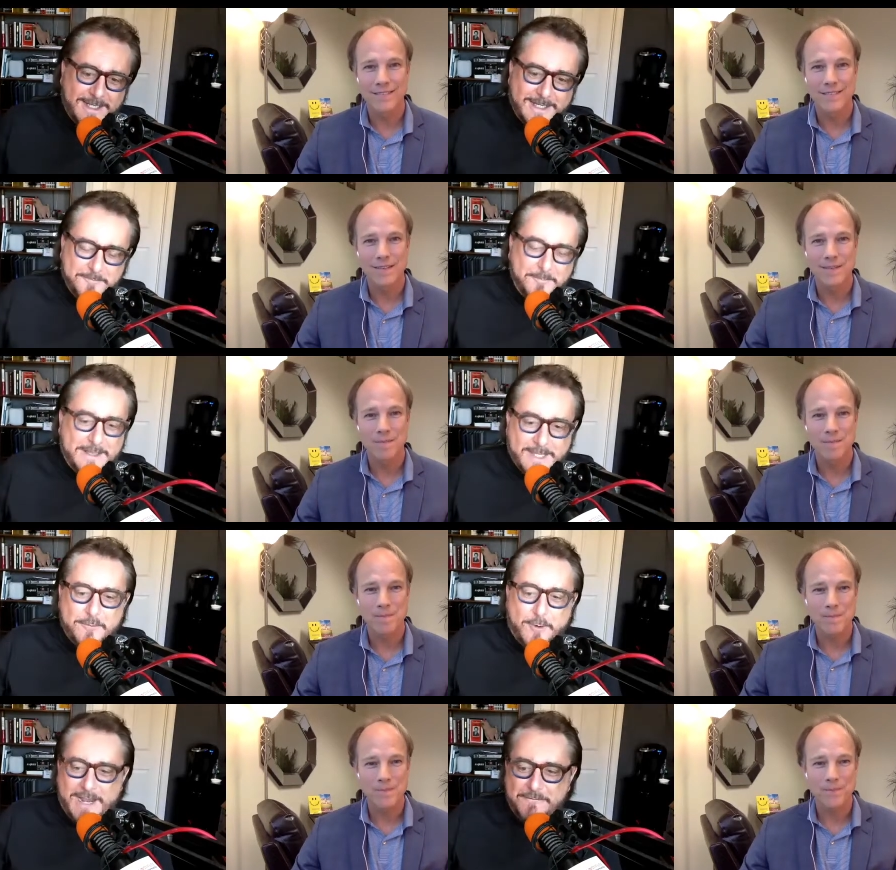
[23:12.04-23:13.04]
Speaker 1: my late
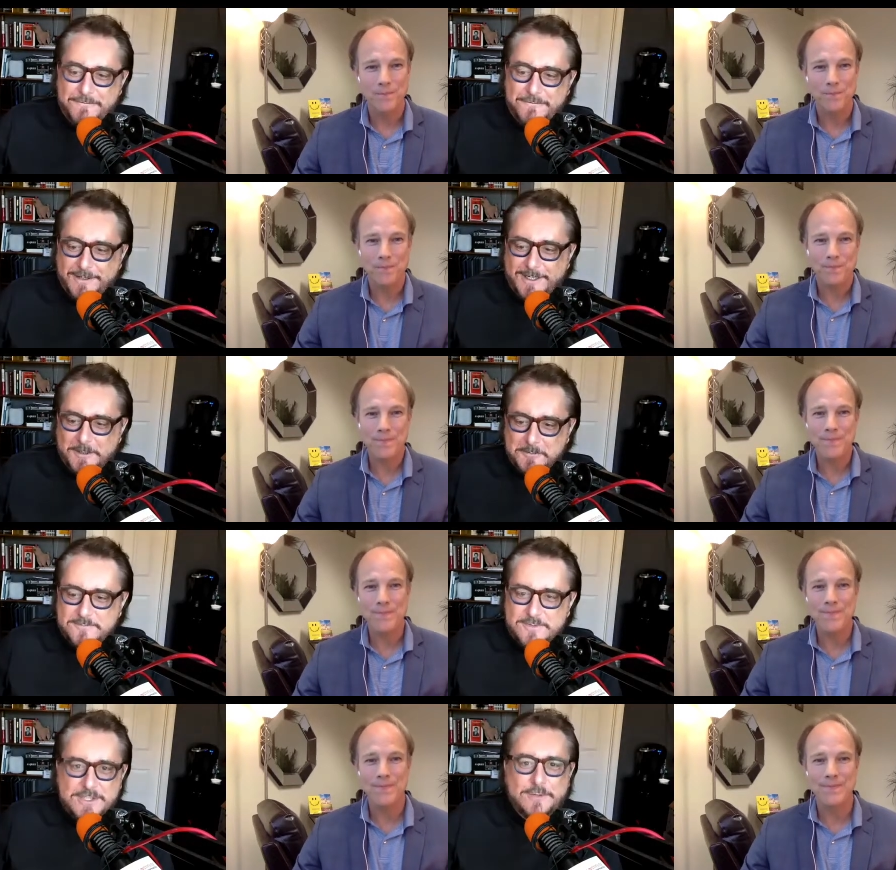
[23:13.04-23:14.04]
wife,
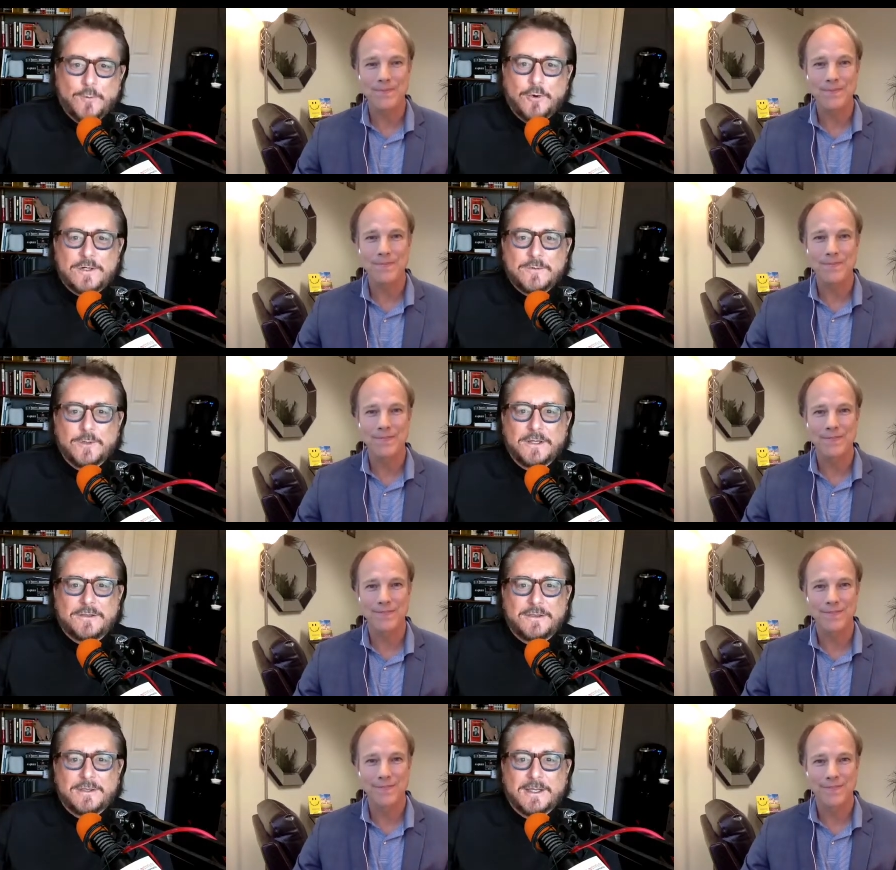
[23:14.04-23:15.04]
she worked with
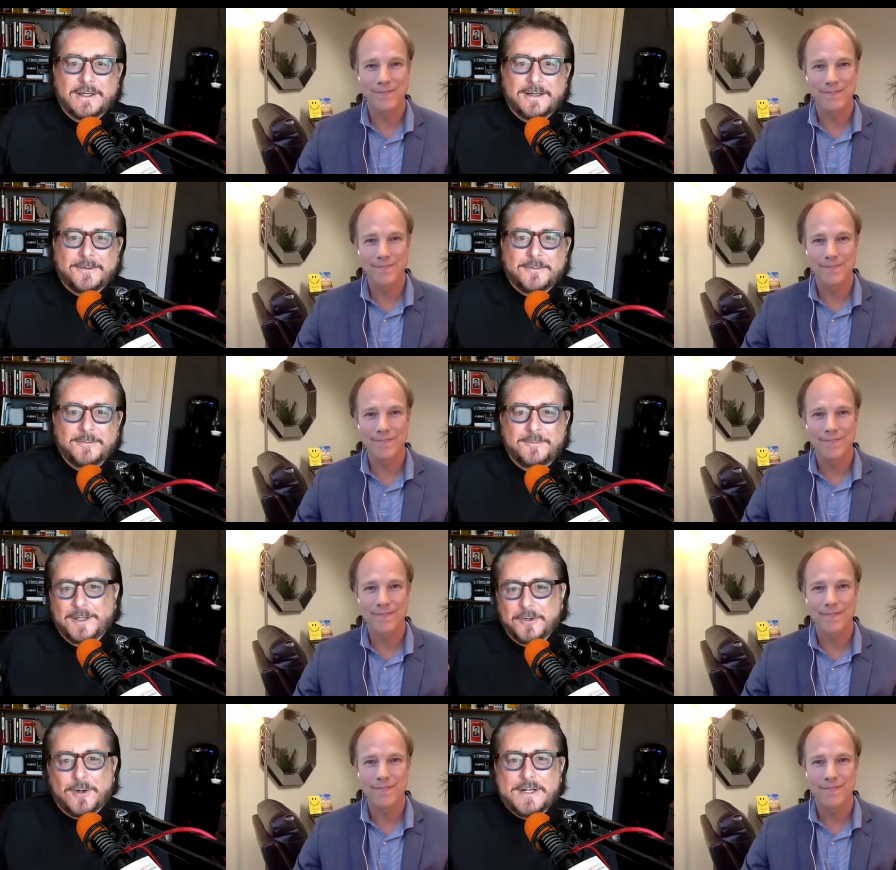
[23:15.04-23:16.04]
an
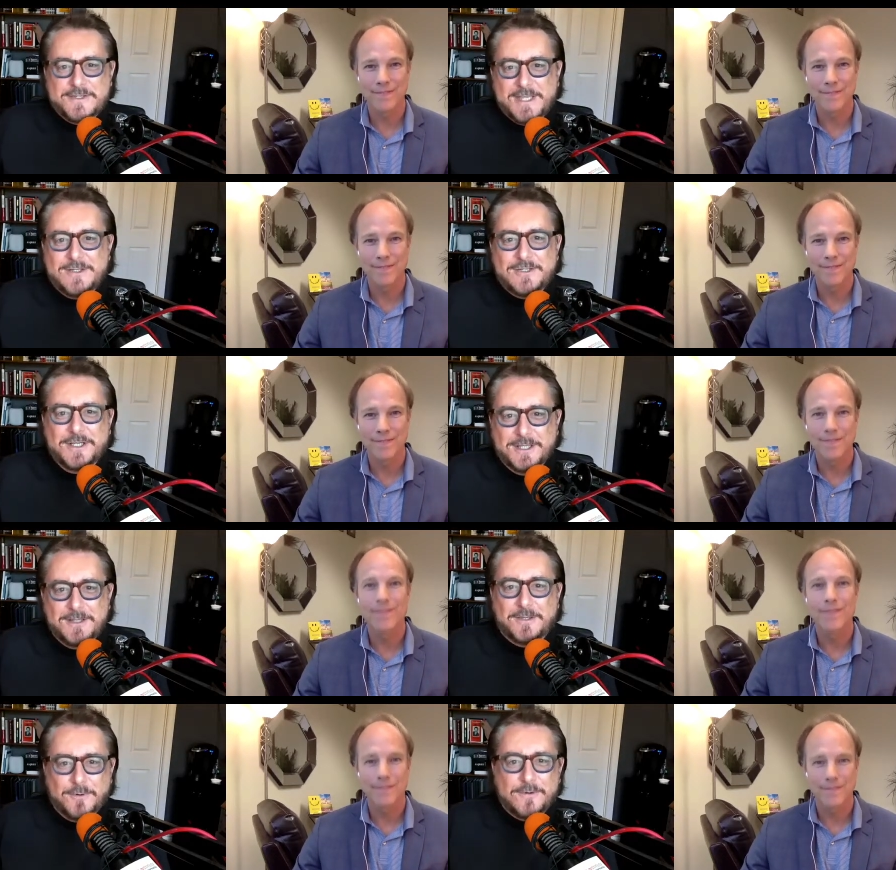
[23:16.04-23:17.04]
organization that
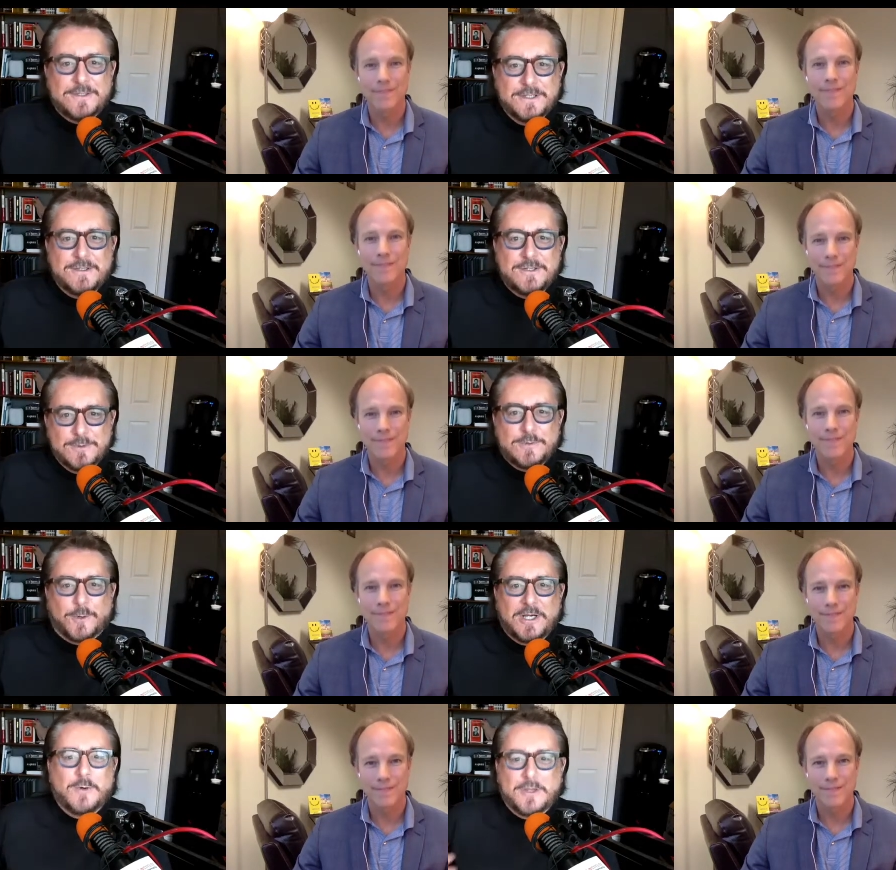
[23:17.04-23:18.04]
the person that she was
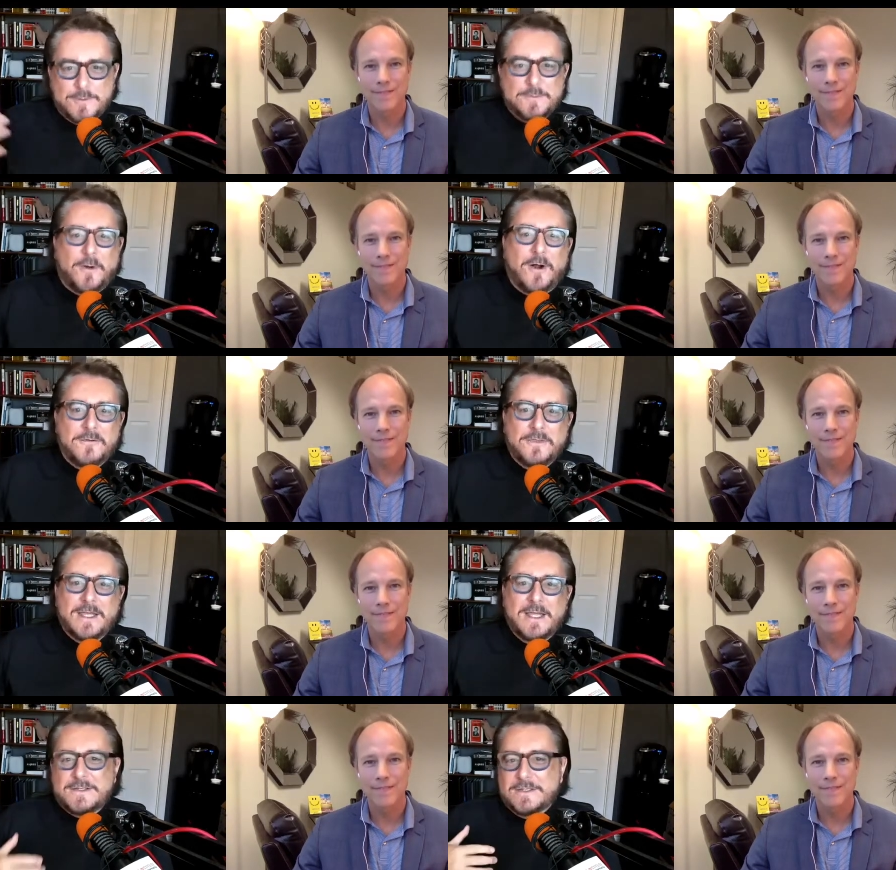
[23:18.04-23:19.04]
working with was part of
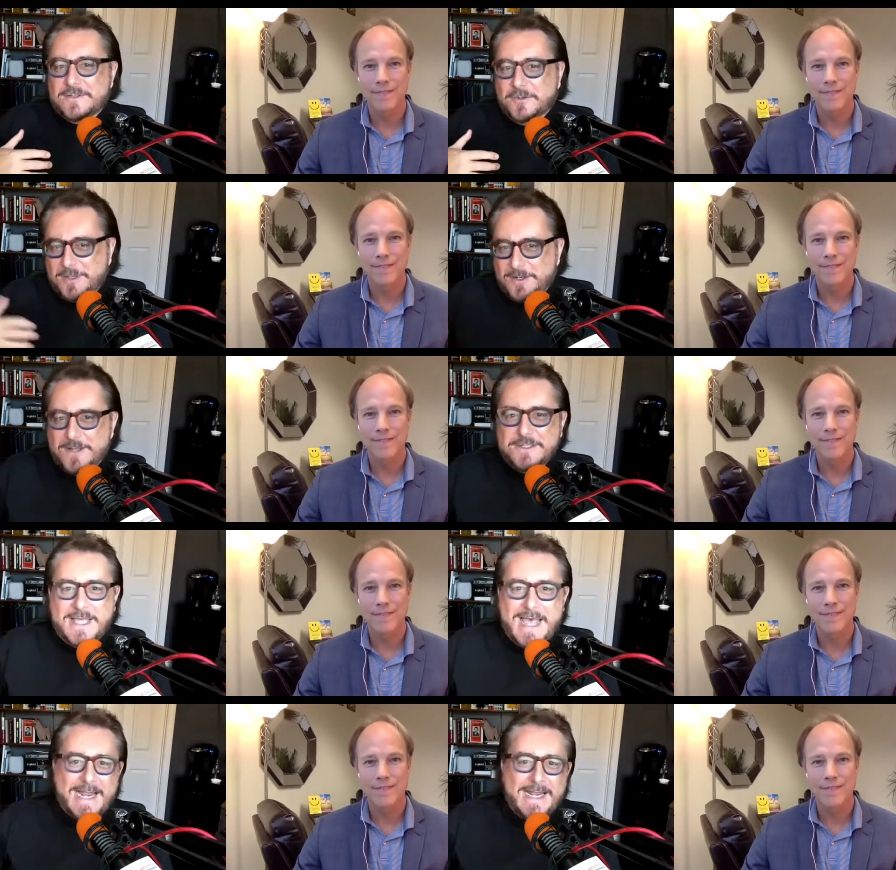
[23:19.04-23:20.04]
this. And so because of
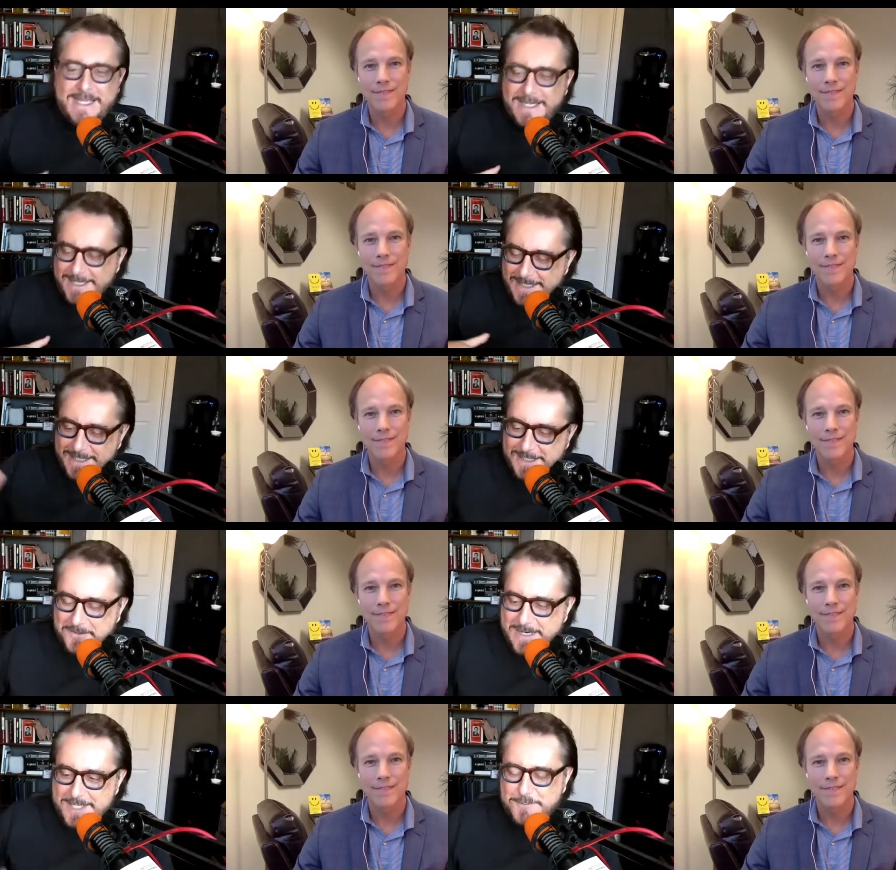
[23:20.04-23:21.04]
that, you know,
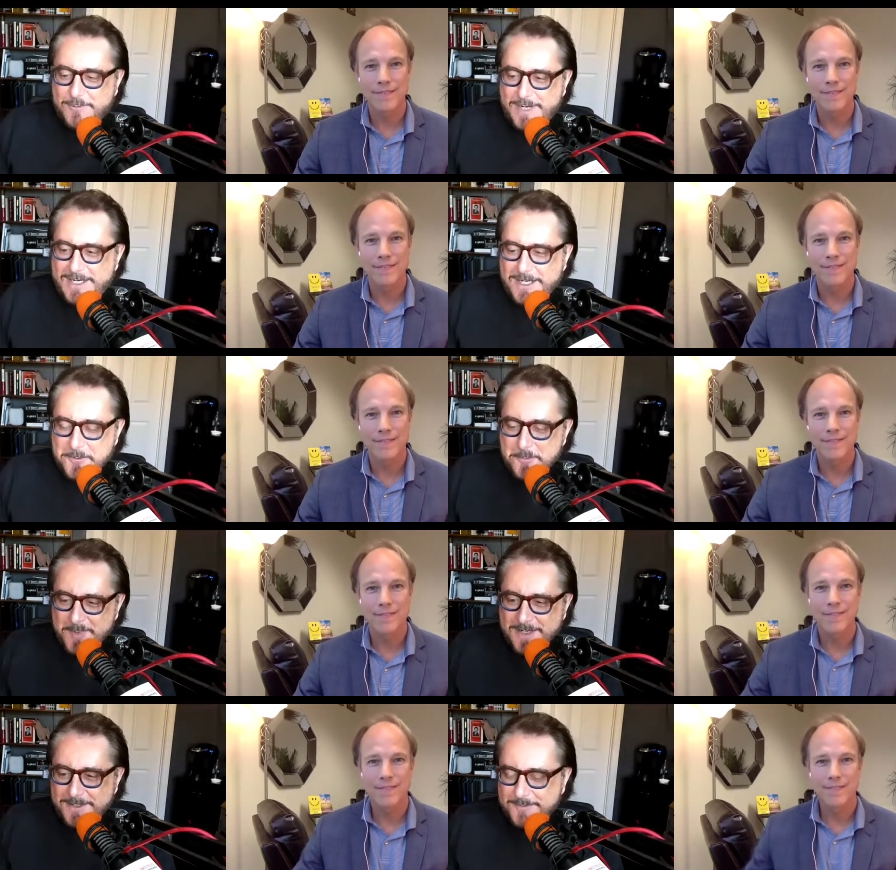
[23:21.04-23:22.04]
they asked me would I
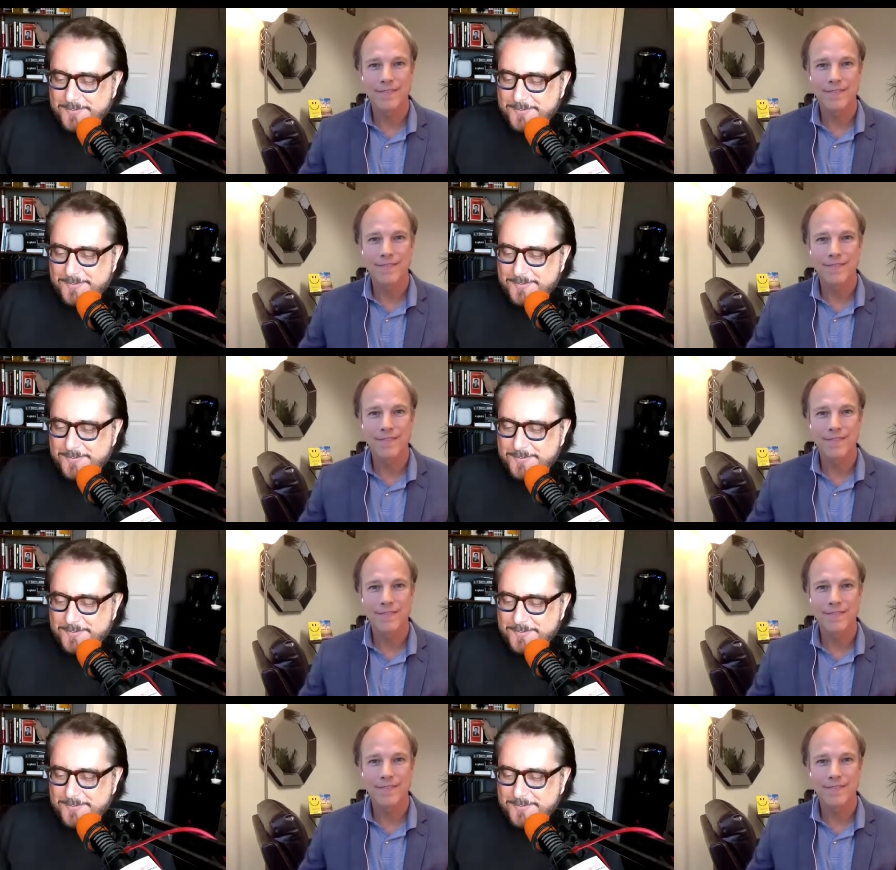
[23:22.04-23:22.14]
come